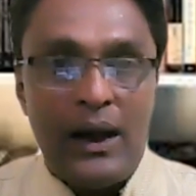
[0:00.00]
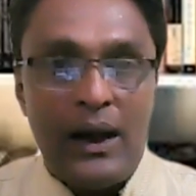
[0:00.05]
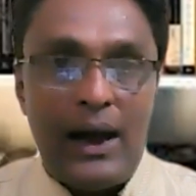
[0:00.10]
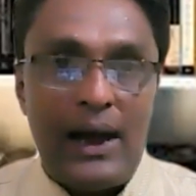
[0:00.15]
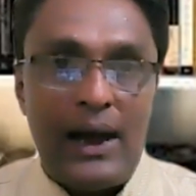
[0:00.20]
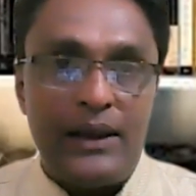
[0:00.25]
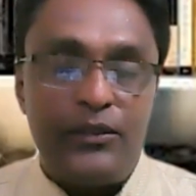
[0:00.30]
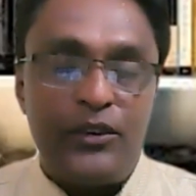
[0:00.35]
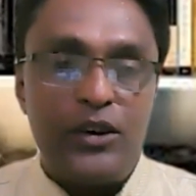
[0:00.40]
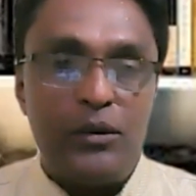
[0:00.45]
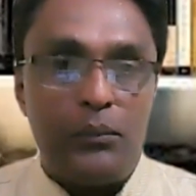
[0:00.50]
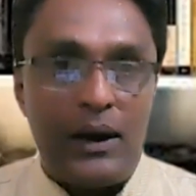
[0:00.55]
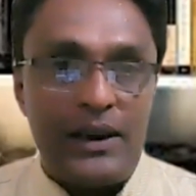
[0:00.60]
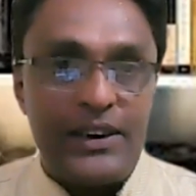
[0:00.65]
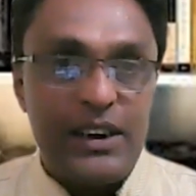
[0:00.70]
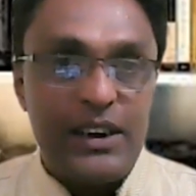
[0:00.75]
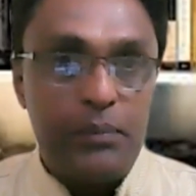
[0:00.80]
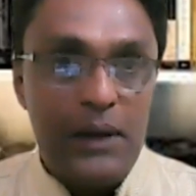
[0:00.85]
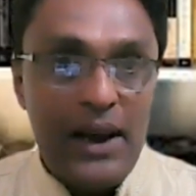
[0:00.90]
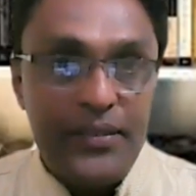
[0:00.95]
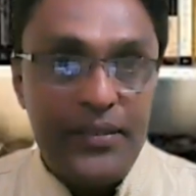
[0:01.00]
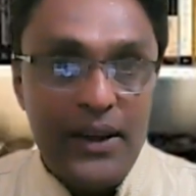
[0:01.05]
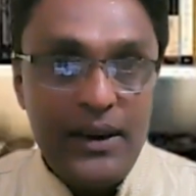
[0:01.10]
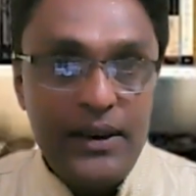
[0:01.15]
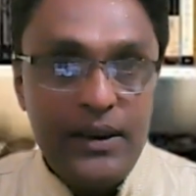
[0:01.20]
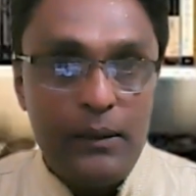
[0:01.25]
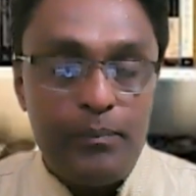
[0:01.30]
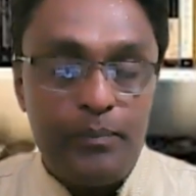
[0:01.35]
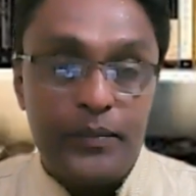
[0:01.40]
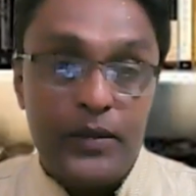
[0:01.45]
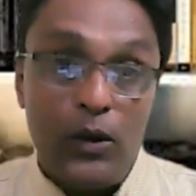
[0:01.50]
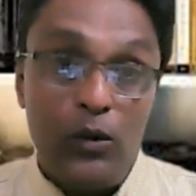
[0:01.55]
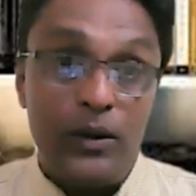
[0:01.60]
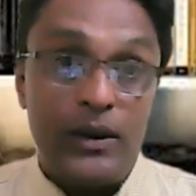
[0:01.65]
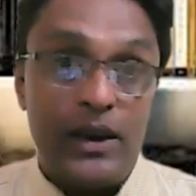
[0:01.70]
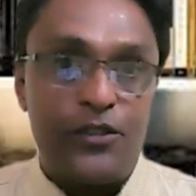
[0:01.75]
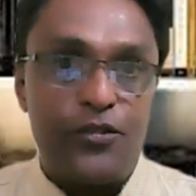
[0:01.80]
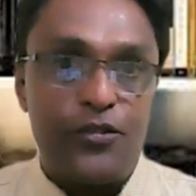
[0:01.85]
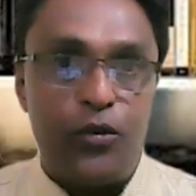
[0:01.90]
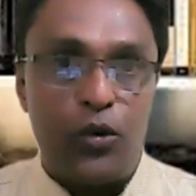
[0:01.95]
And when you multiply that, you will
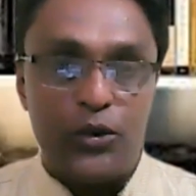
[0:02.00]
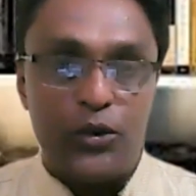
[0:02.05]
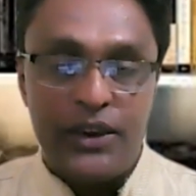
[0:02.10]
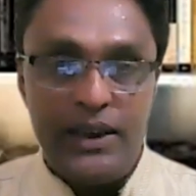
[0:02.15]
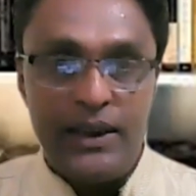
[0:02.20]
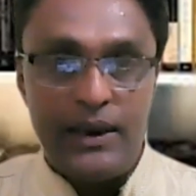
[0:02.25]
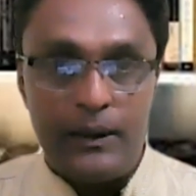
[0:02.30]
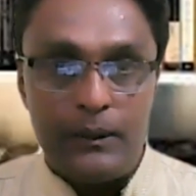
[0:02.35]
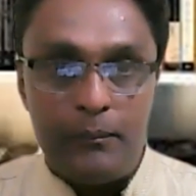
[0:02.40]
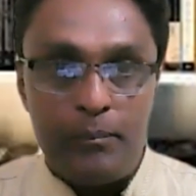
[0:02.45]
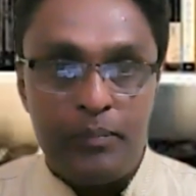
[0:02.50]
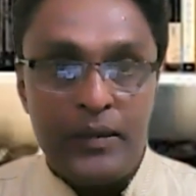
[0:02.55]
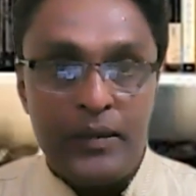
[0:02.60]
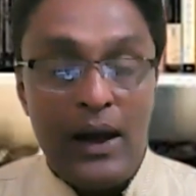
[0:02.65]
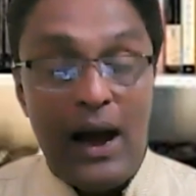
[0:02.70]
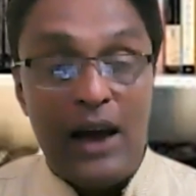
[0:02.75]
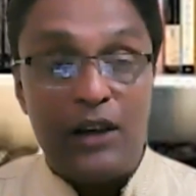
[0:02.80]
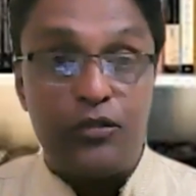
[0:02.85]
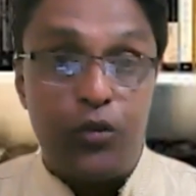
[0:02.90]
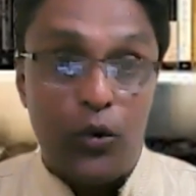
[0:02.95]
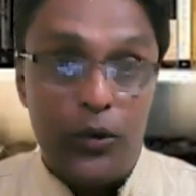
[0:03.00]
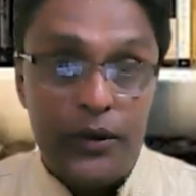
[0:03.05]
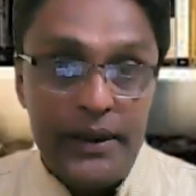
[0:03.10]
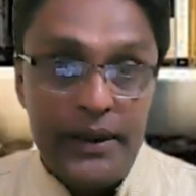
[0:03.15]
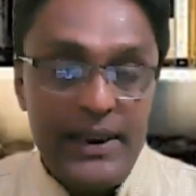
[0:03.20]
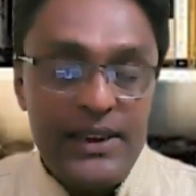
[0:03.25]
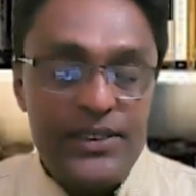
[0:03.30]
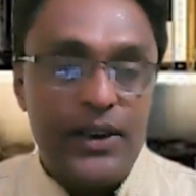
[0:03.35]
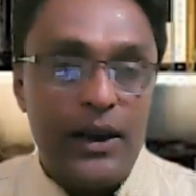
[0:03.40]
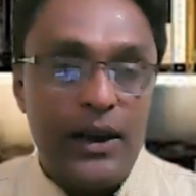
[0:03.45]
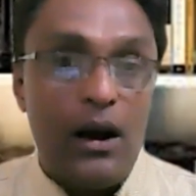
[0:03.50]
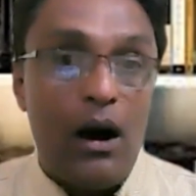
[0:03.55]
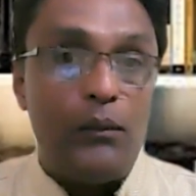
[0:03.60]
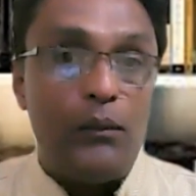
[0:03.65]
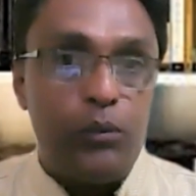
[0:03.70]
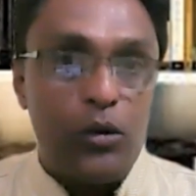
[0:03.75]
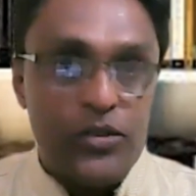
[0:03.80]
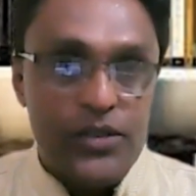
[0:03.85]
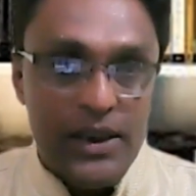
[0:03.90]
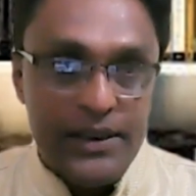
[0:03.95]
get 14. And 14 is a
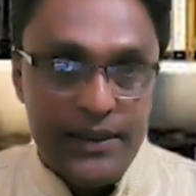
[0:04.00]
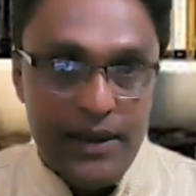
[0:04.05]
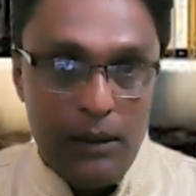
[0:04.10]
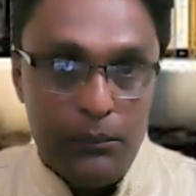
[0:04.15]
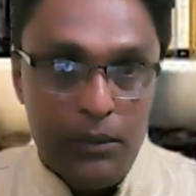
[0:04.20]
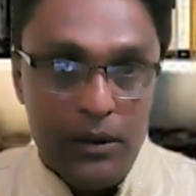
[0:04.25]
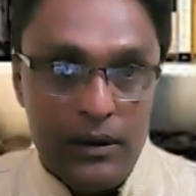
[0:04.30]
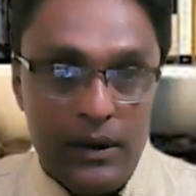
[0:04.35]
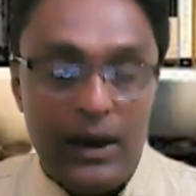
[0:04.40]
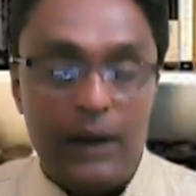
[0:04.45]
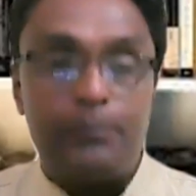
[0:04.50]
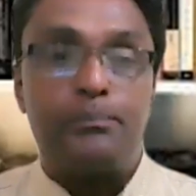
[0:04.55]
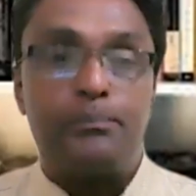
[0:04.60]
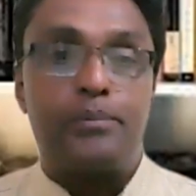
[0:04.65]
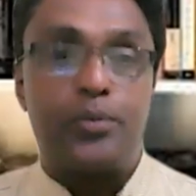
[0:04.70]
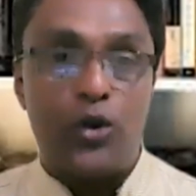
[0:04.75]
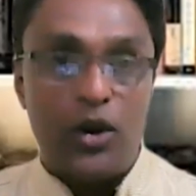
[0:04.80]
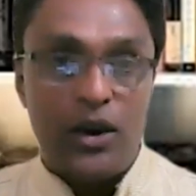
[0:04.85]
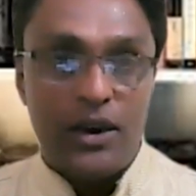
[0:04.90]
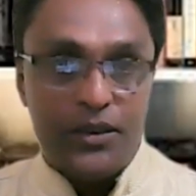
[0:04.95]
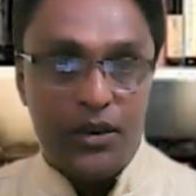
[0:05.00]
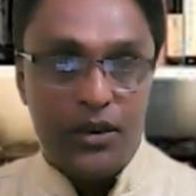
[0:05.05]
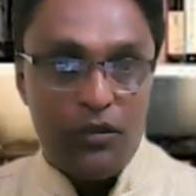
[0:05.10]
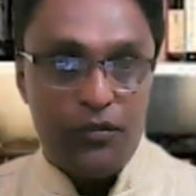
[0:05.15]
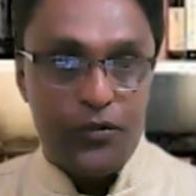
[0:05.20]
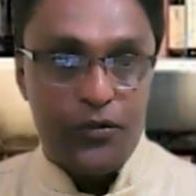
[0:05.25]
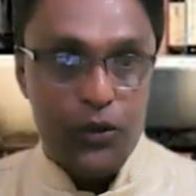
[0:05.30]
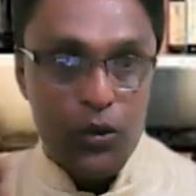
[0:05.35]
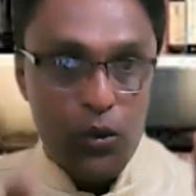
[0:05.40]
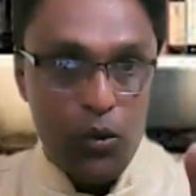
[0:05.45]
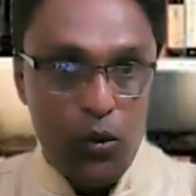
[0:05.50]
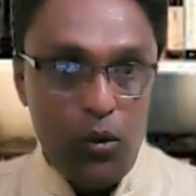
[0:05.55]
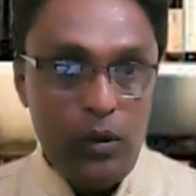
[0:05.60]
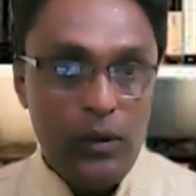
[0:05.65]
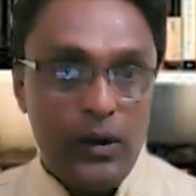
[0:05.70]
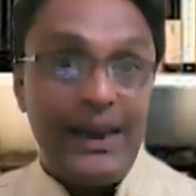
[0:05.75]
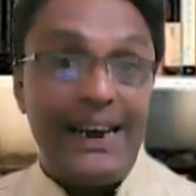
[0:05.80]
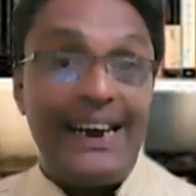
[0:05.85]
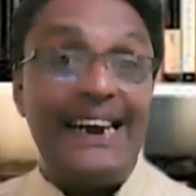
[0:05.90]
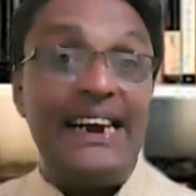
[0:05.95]
composite number, a product of two
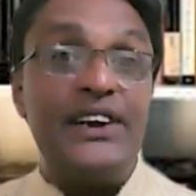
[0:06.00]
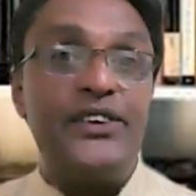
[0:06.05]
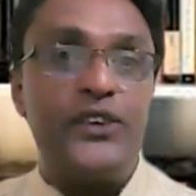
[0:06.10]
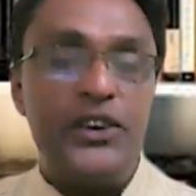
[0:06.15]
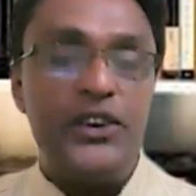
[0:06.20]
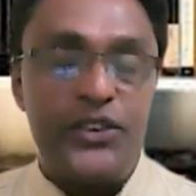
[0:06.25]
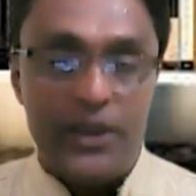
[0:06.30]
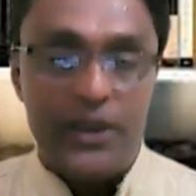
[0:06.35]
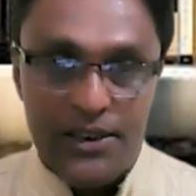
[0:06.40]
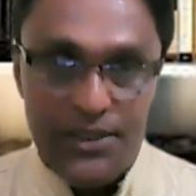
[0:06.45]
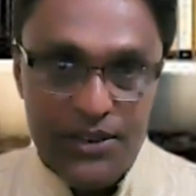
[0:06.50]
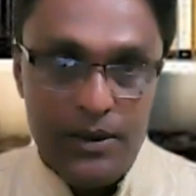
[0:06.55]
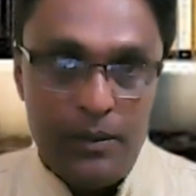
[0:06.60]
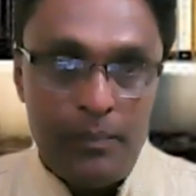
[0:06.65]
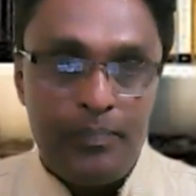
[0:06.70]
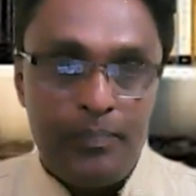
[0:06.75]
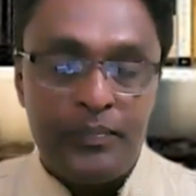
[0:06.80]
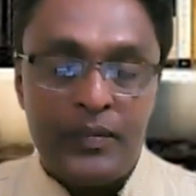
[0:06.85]
integers.